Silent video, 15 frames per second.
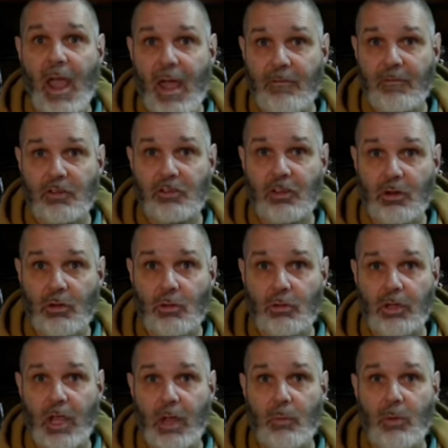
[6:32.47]
every single
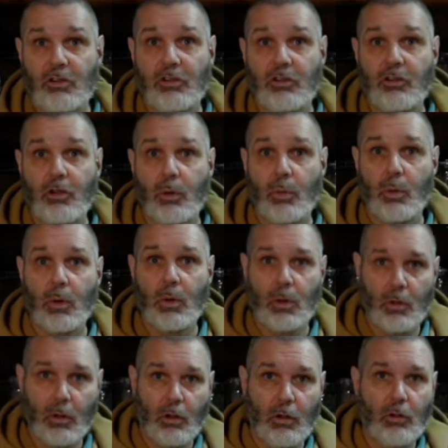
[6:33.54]
day which I do
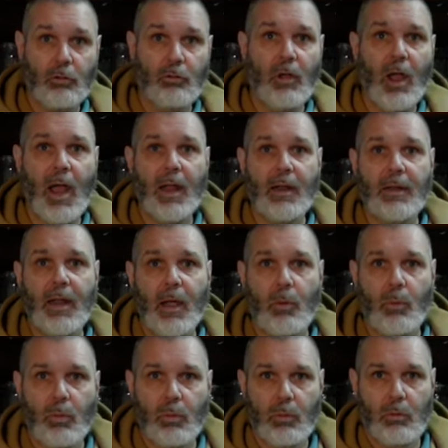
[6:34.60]
right now